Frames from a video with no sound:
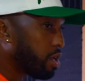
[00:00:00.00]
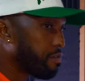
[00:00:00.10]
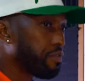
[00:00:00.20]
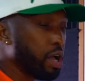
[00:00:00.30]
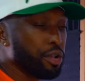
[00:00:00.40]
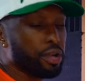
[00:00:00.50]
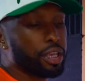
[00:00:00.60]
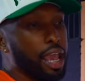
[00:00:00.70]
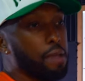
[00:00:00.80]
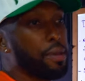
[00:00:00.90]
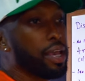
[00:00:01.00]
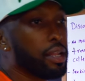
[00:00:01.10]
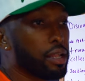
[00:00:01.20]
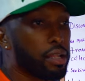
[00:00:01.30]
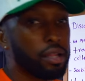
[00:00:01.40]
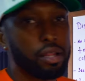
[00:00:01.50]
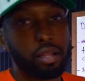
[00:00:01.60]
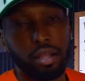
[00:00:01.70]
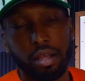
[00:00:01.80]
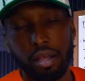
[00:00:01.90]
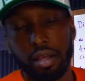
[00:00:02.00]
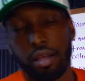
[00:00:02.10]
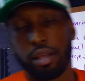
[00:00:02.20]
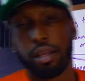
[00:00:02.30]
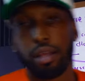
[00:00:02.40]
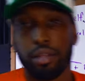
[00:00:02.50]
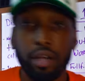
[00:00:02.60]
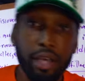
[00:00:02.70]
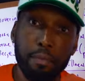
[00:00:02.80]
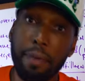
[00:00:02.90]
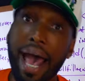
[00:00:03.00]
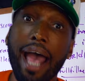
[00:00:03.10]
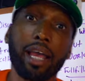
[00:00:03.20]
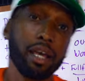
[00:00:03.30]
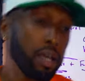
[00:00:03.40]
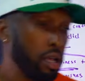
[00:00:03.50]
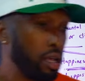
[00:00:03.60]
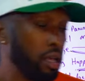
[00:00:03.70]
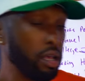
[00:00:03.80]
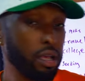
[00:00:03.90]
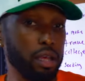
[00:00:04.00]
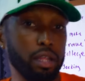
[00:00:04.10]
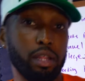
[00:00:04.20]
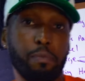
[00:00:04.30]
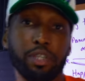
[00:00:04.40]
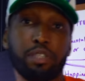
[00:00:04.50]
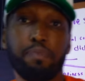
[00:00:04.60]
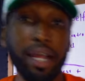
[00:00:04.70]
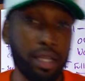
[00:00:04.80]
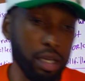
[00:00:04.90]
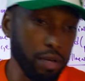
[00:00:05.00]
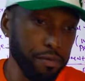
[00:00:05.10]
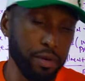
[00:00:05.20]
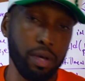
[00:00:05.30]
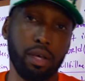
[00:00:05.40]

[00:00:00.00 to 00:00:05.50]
when the failure came in. Looking back, the perspective